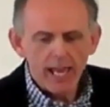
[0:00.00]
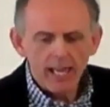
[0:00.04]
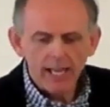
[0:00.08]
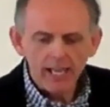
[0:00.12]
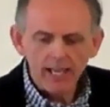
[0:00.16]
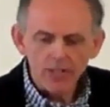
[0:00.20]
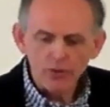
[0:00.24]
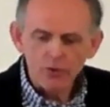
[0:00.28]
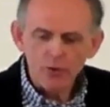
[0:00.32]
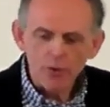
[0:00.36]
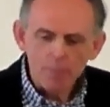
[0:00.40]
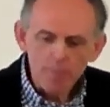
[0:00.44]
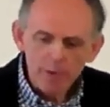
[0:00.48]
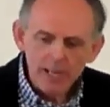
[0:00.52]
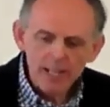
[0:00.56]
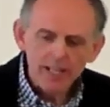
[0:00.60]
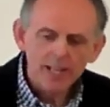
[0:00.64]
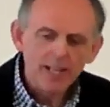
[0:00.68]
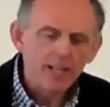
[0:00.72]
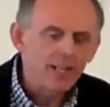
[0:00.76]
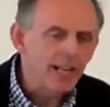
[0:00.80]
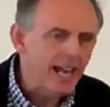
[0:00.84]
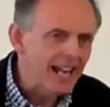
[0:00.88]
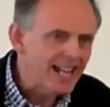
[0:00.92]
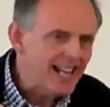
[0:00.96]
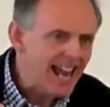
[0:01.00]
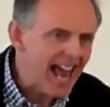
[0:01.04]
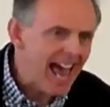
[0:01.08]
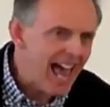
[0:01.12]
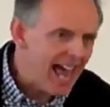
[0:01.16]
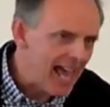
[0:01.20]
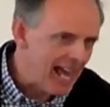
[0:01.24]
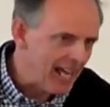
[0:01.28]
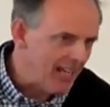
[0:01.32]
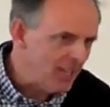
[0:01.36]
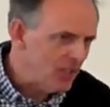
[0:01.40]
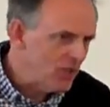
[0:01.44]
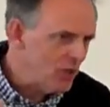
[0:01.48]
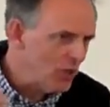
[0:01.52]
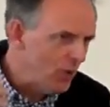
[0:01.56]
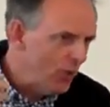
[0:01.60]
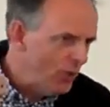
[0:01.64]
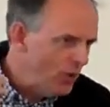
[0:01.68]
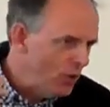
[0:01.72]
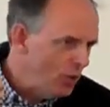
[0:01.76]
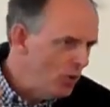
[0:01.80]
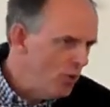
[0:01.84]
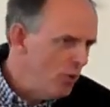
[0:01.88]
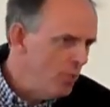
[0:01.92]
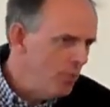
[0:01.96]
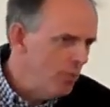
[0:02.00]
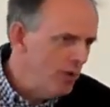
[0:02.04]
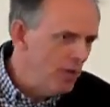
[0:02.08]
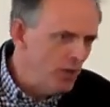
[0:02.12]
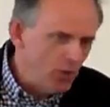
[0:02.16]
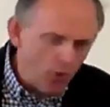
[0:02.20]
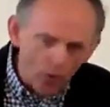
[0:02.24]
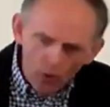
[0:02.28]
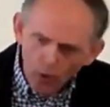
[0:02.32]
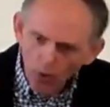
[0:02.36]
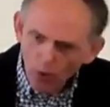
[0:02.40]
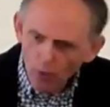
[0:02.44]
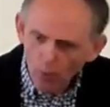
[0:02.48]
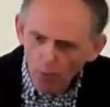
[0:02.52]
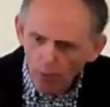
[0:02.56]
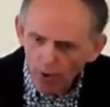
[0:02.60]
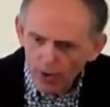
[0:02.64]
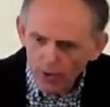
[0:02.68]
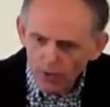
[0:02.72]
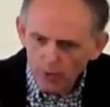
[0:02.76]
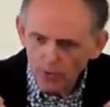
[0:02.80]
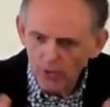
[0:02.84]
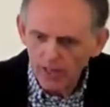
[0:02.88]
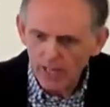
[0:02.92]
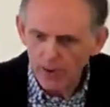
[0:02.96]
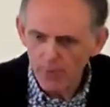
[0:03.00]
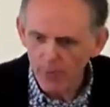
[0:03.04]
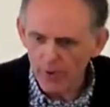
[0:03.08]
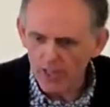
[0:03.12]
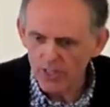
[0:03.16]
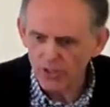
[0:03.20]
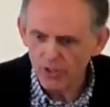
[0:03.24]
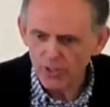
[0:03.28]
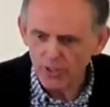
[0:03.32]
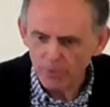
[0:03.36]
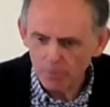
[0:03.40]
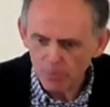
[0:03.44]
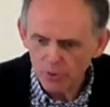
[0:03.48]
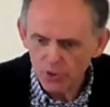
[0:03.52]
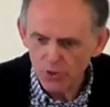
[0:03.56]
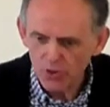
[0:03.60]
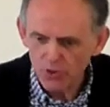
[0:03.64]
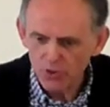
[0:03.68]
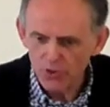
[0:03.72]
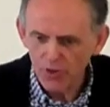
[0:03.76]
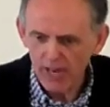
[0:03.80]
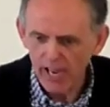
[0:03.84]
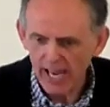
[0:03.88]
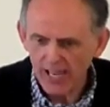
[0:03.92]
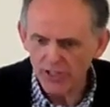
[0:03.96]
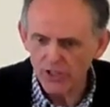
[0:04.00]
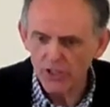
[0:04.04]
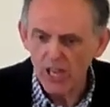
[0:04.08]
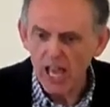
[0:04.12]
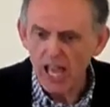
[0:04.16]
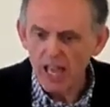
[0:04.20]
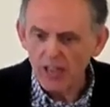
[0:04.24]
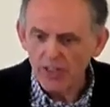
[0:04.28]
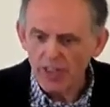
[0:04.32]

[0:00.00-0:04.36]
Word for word: his repeated attacks on human or worldly wisdom suggest